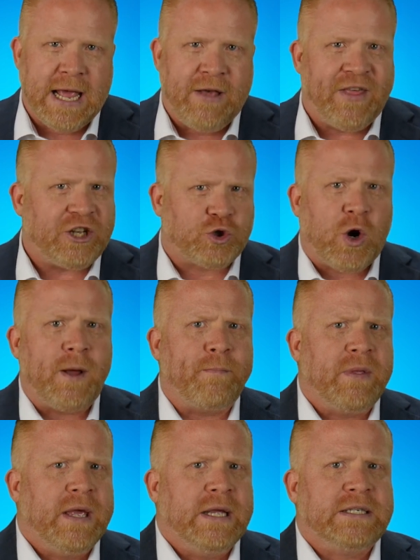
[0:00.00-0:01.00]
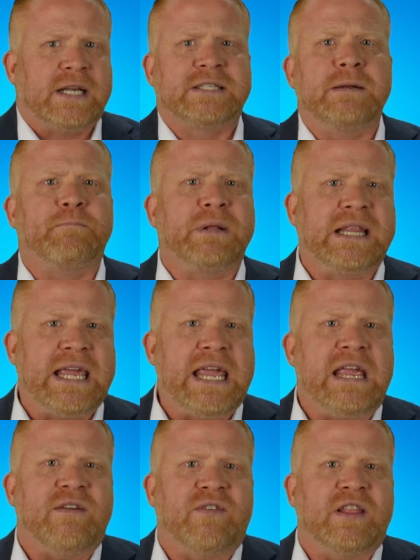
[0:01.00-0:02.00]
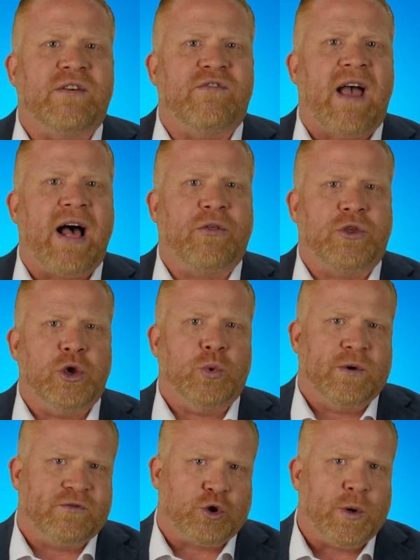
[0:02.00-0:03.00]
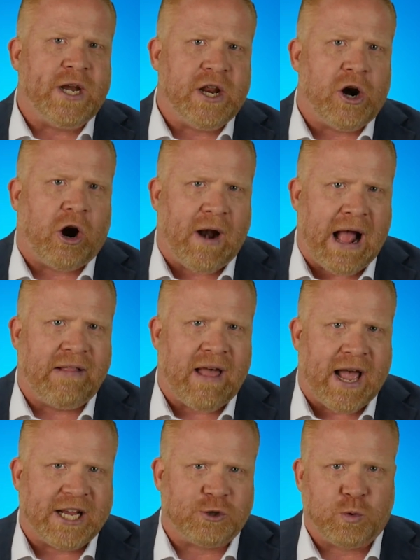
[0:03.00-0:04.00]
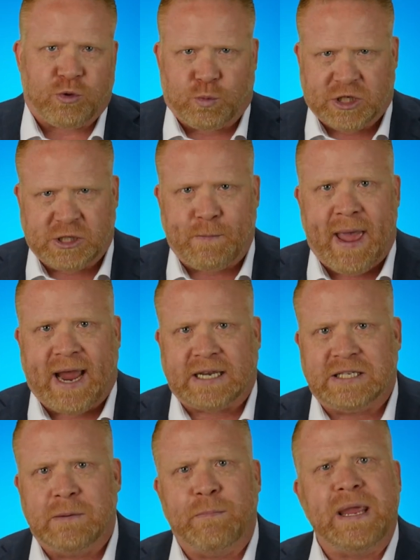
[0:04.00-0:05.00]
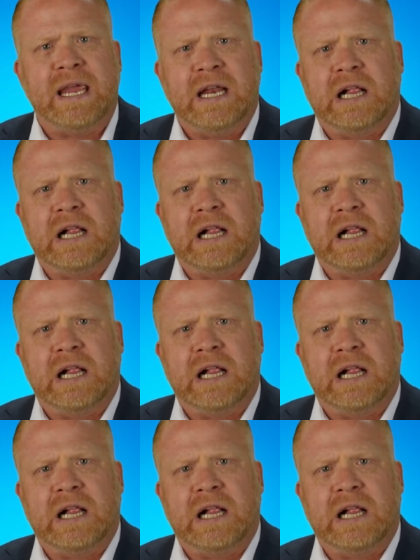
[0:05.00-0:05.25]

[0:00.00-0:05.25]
That Trump doesn't believe in the value of treating our allies with respect and being